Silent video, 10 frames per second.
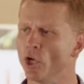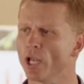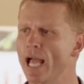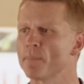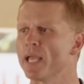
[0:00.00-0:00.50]

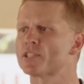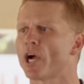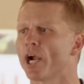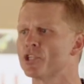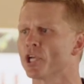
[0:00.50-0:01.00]
You elect me
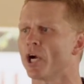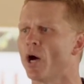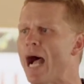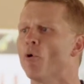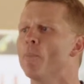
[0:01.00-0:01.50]
Attorney
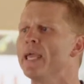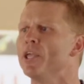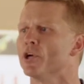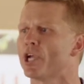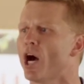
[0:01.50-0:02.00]
General, I will
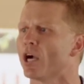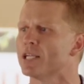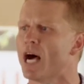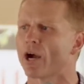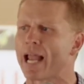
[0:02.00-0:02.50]
be your
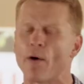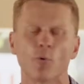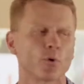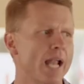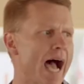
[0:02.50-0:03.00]
guard dog, and I
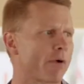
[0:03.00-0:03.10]
will